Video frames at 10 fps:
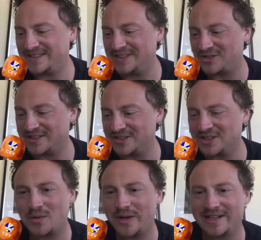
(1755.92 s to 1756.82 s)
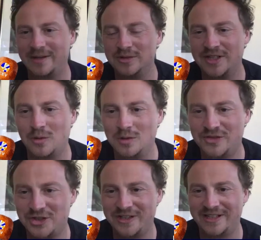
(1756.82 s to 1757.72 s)
interesting. Just quickly, was it Call of
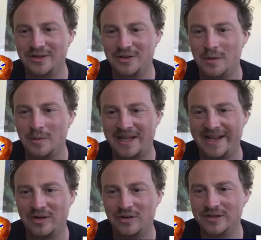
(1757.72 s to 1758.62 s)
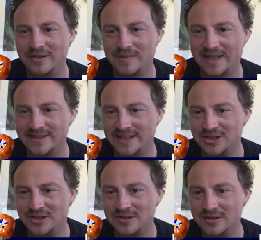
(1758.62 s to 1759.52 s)
Duty that you were playing on PlayStation?